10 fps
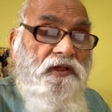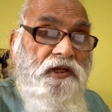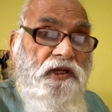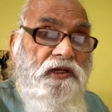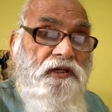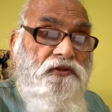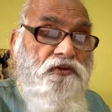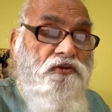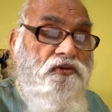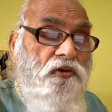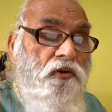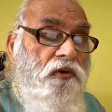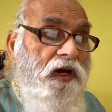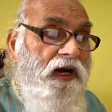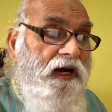It is so
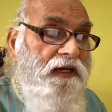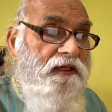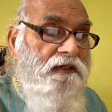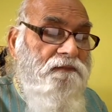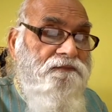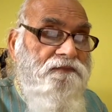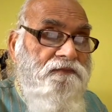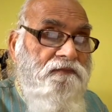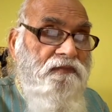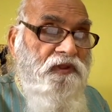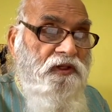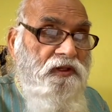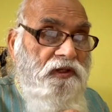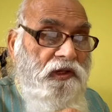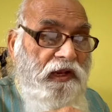high
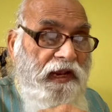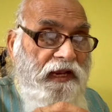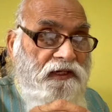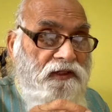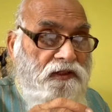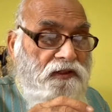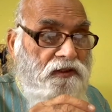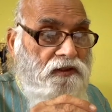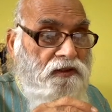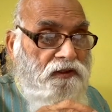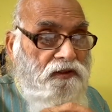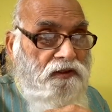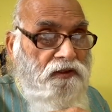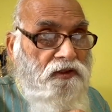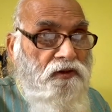and
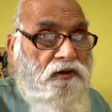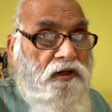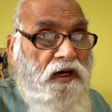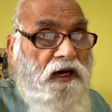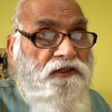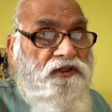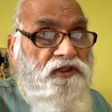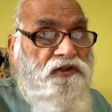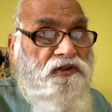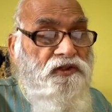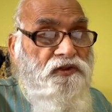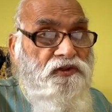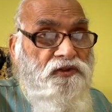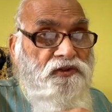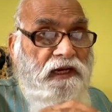your consciousness
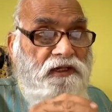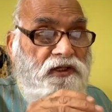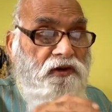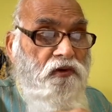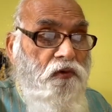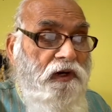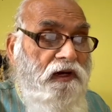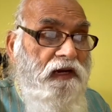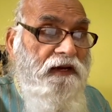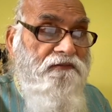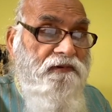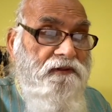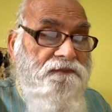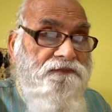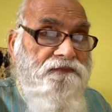is at the lower level.
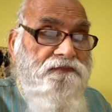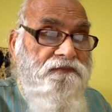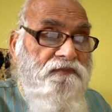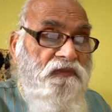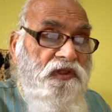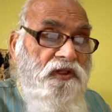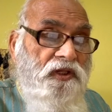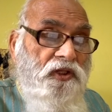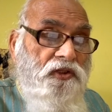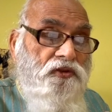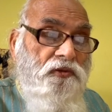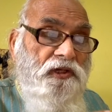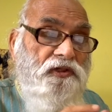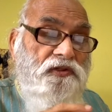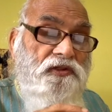So
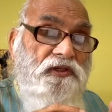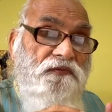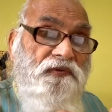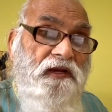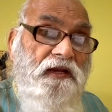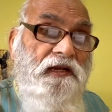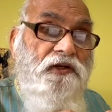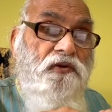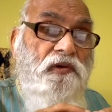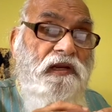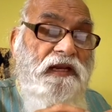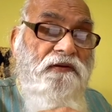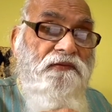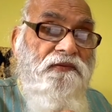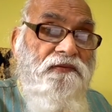it is difficult to
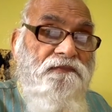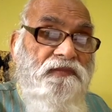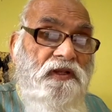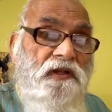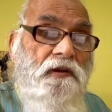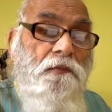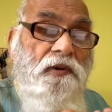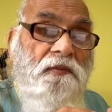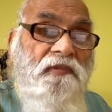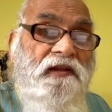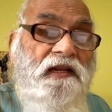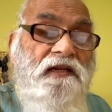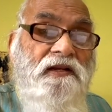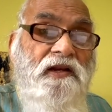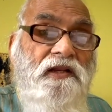live
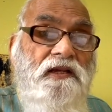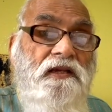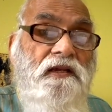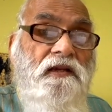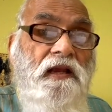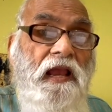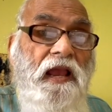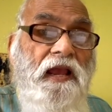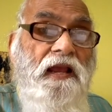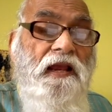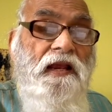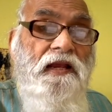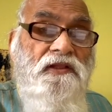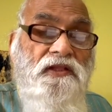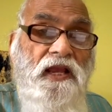permanently
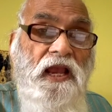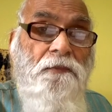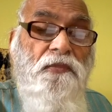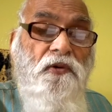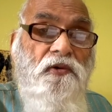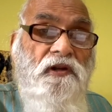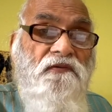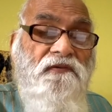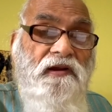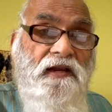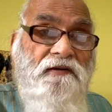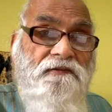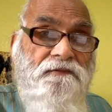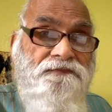in the abode of love.